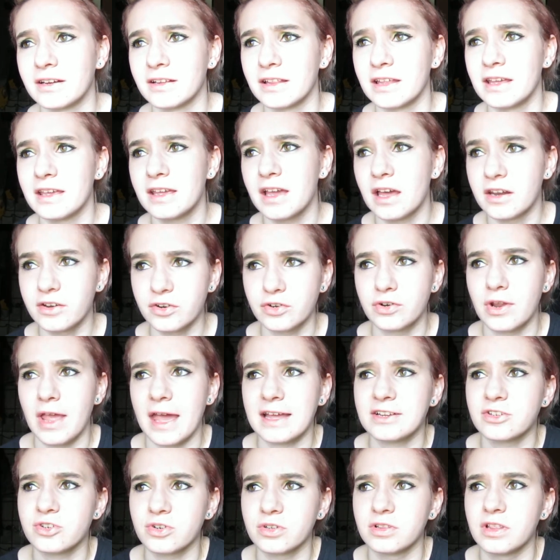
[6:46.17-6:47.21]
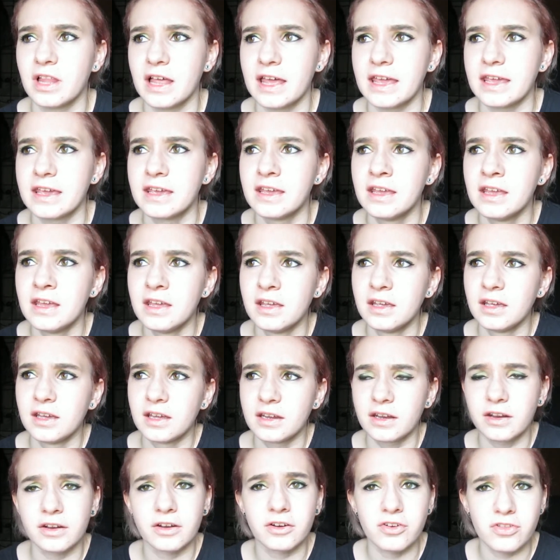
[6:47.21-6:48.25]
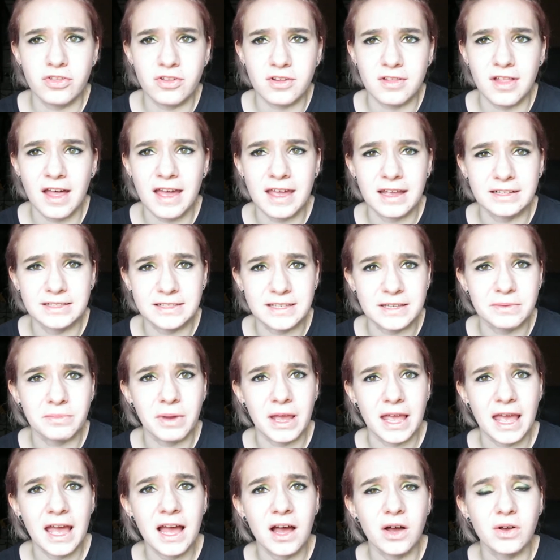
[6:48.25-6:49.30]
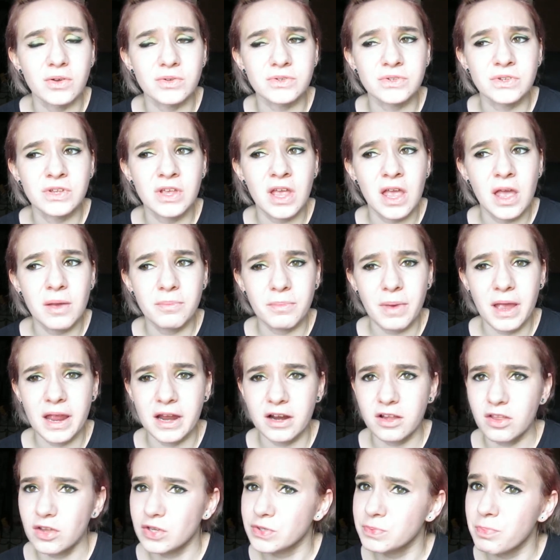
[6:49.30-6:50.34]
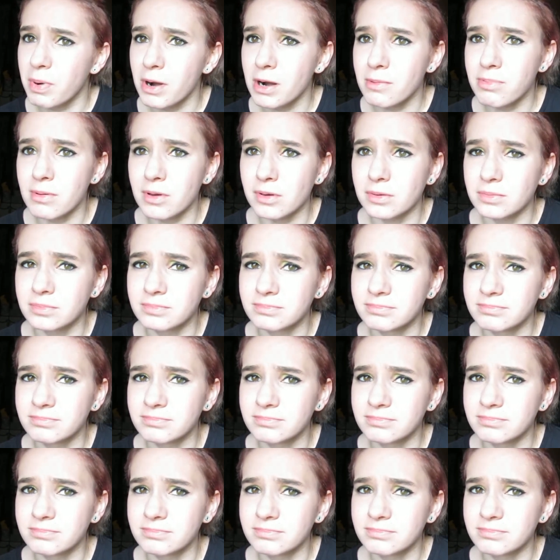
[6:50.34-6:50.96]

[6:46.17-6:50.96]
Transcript: Like, under natural light, under the lights in my house, my hair looks purple.